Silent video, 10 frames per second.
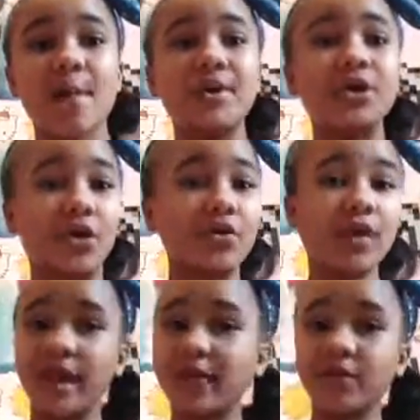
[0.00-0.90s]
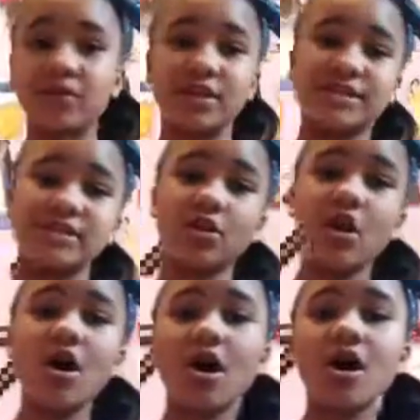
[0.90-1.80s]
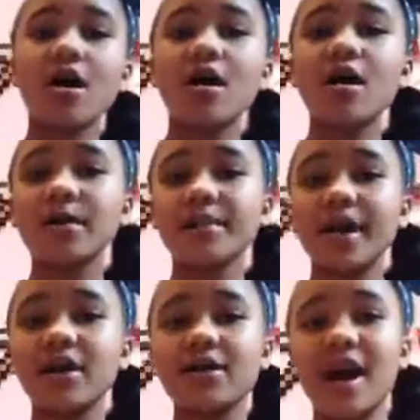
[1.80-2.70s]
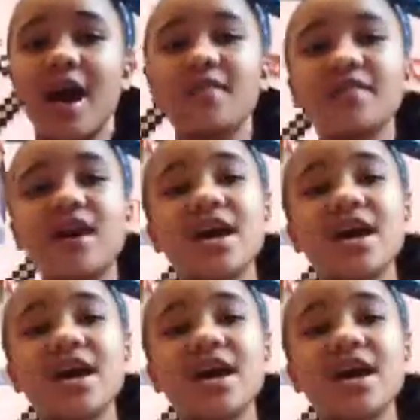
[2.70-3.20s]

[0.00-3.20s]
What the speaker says: But no, they give you this long paragraph